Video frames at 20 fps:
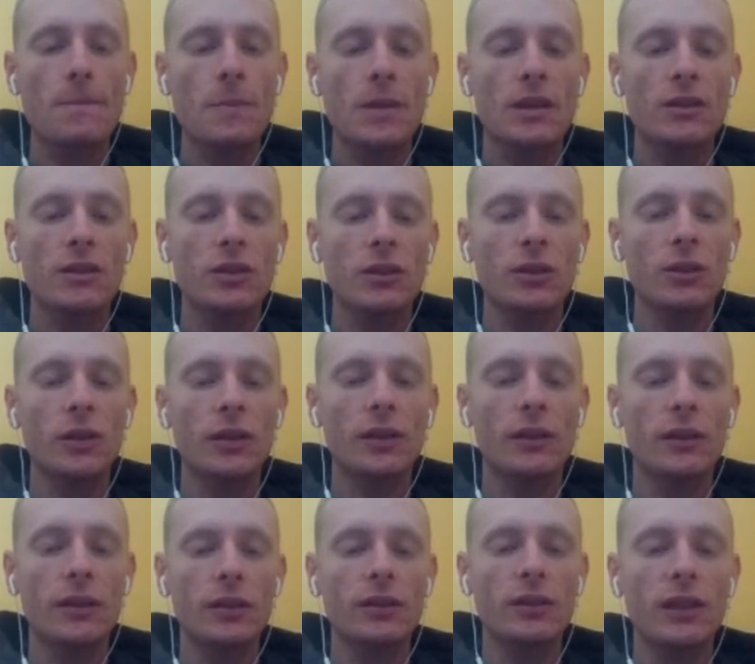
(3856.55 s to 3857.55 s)
So
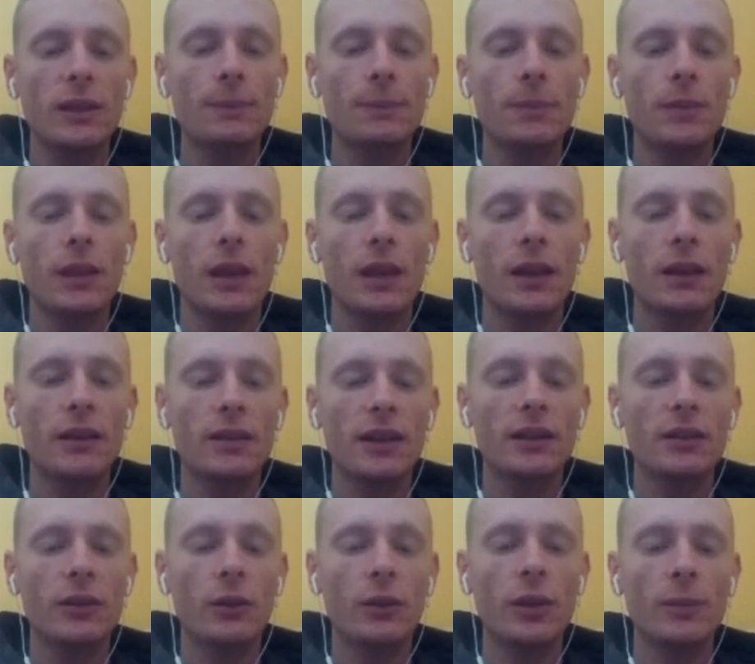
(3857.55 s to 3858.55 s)
this clip is
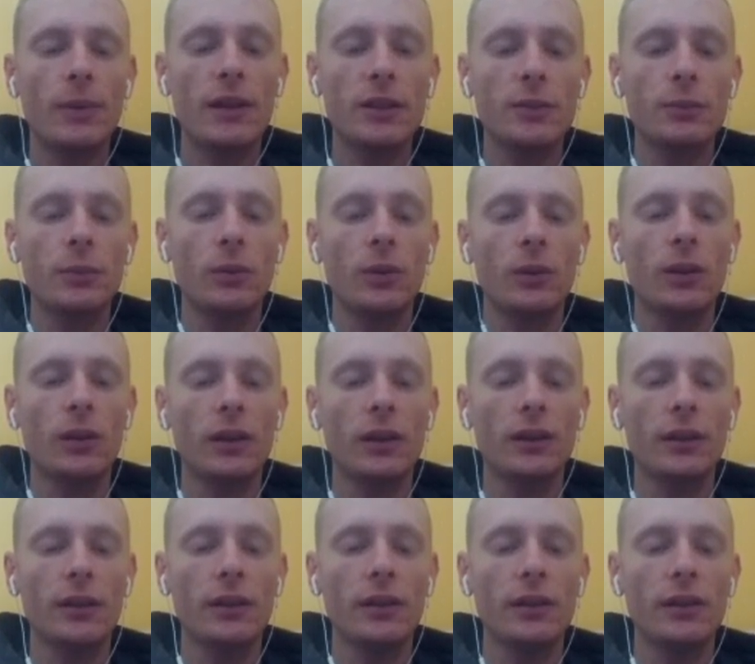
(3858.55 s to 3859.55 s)
actually only possible in
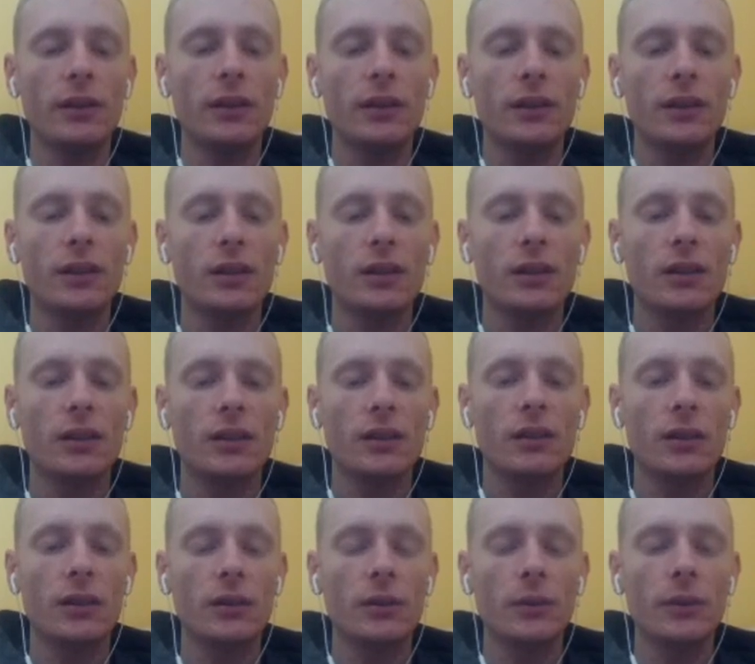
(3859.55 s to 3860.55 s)
the
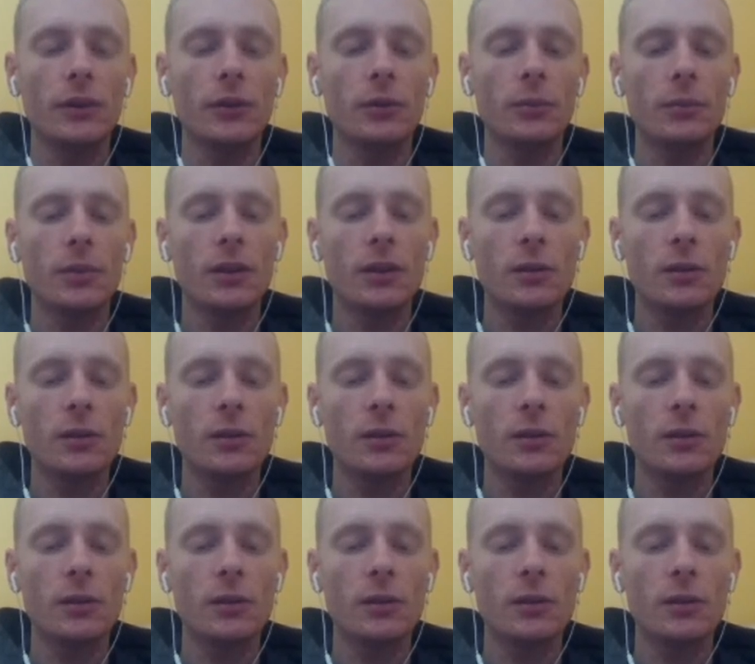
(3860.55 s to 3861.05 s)
new room.